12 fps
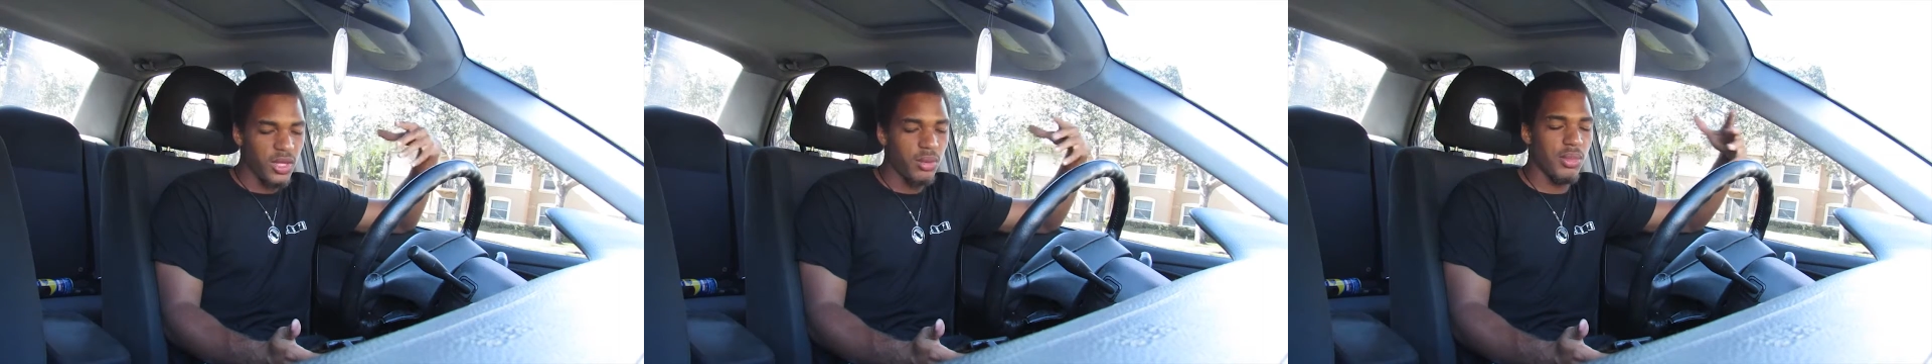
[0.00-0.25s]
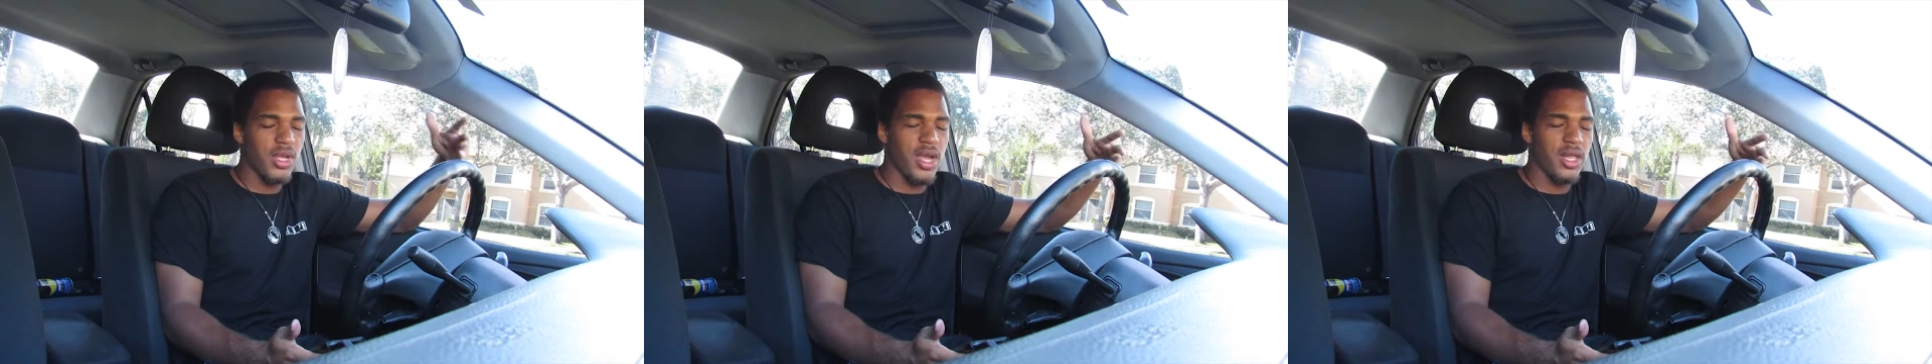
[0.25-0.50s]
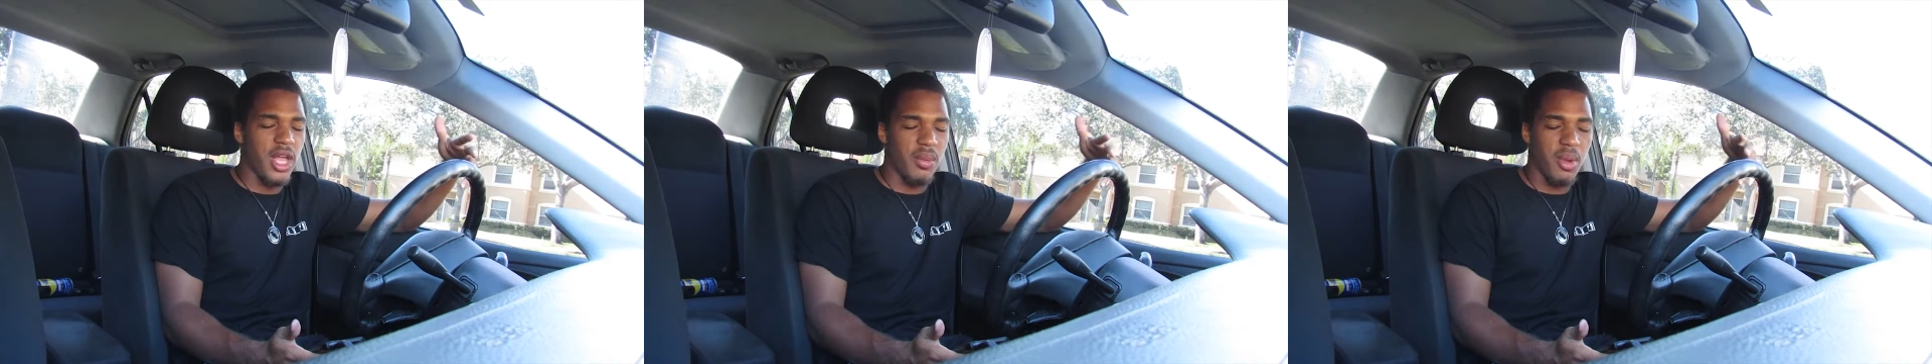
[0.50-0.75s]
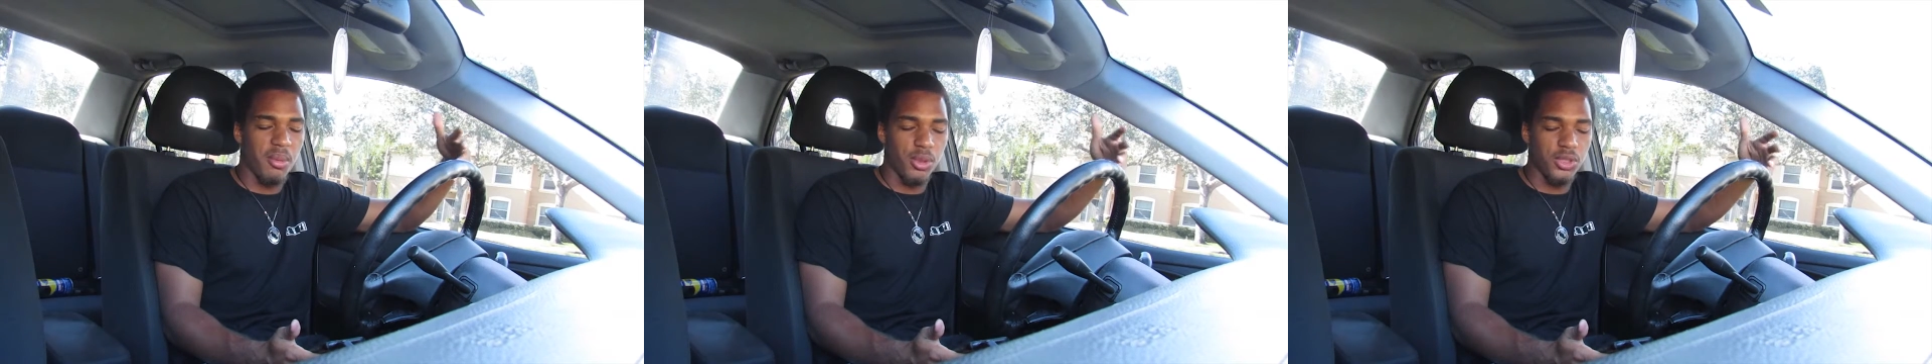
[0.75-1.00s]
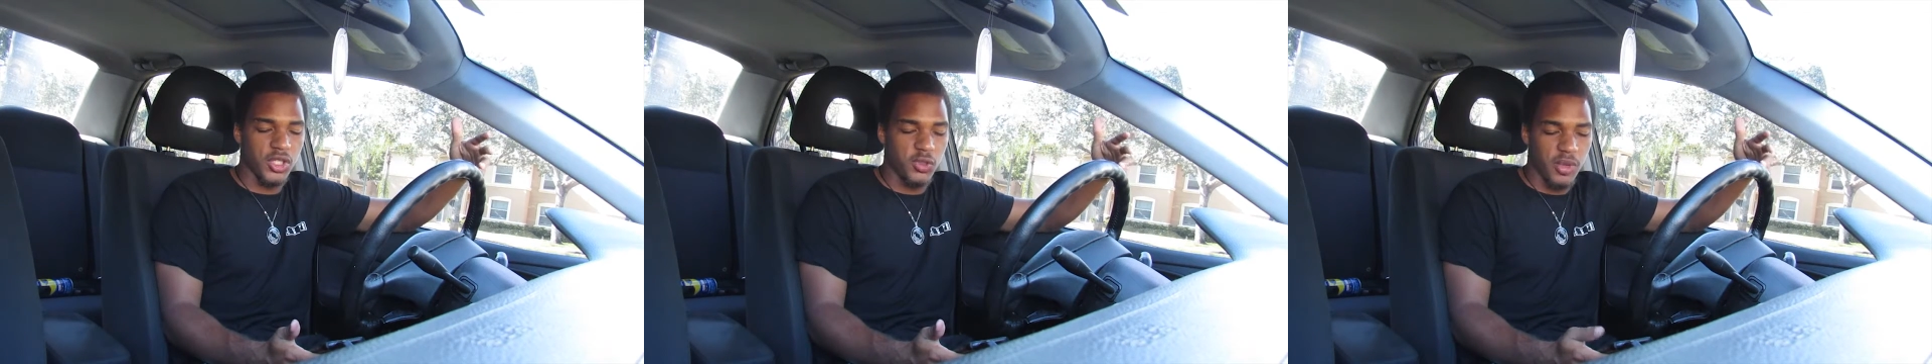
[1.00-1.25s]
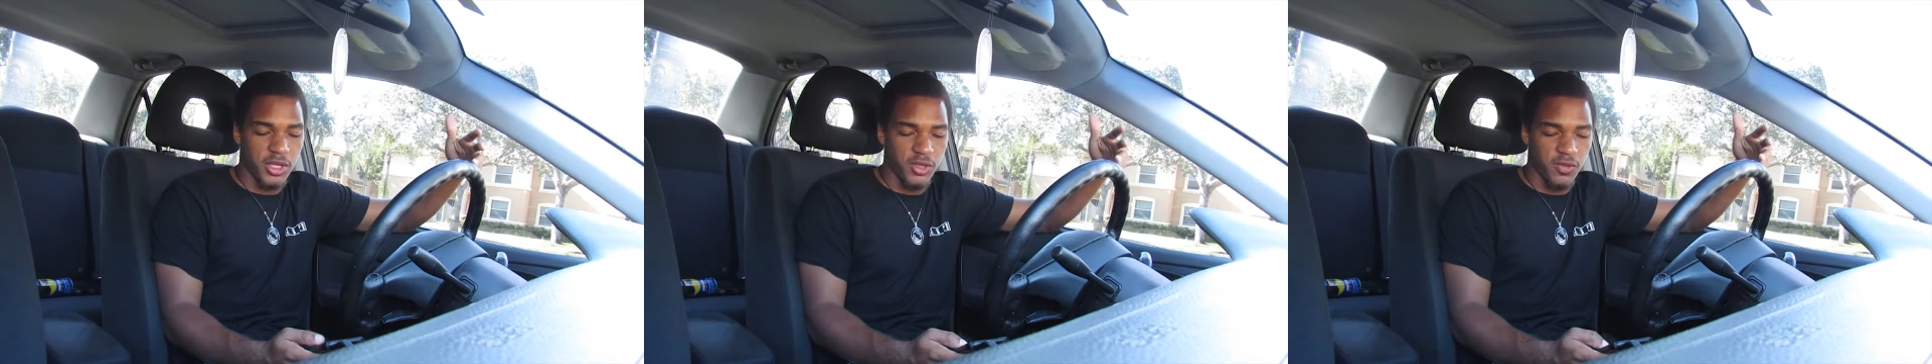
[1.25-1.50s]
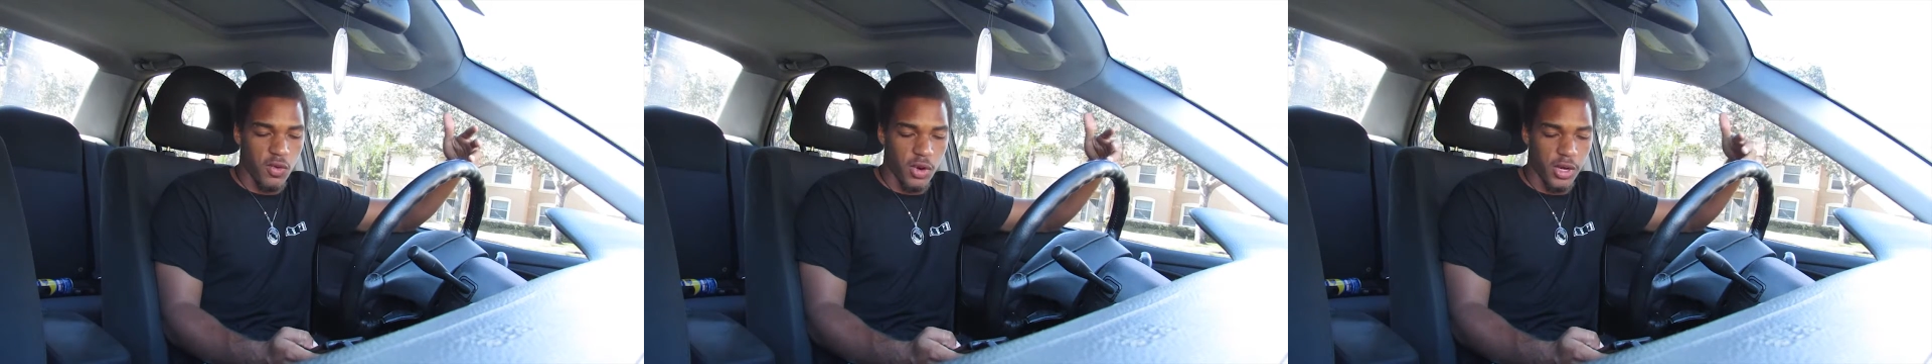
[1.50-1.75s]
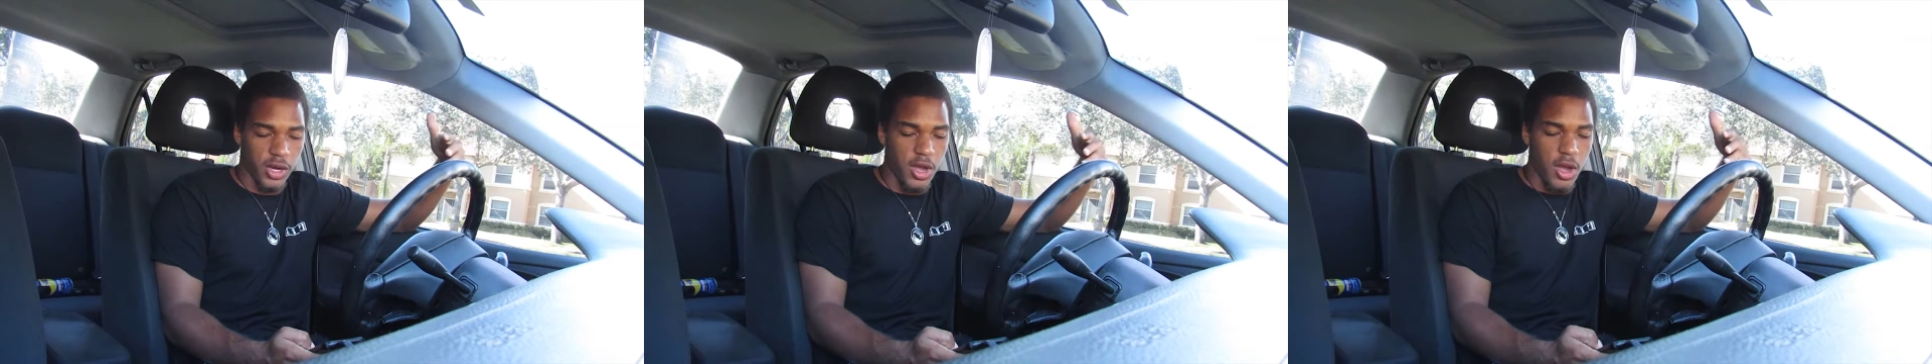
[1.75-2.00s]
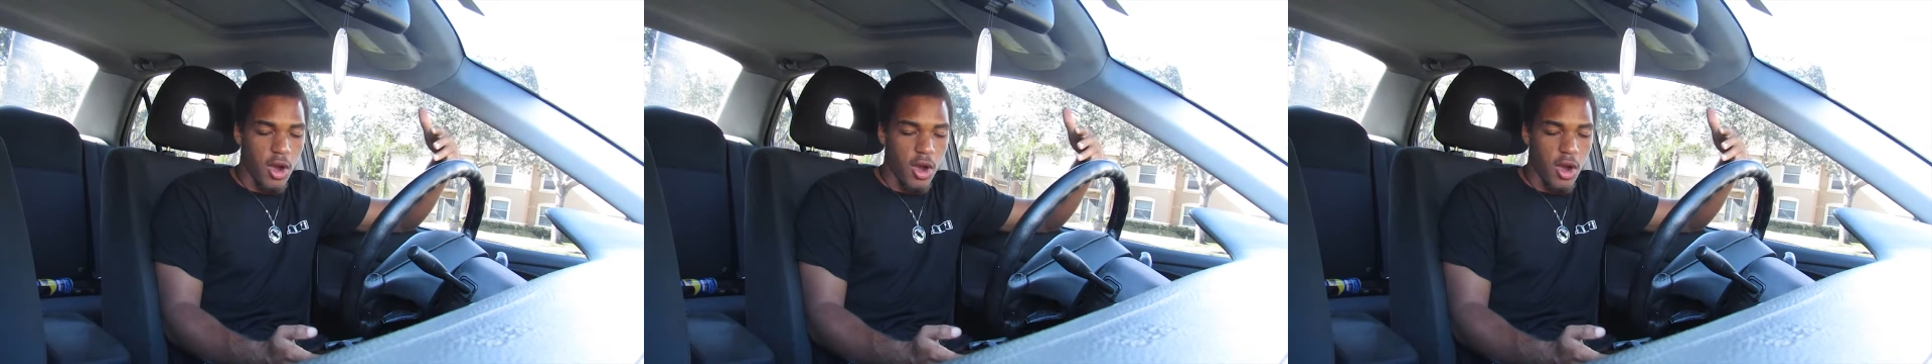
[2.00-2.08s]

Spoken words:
But yeah, like my most expensive one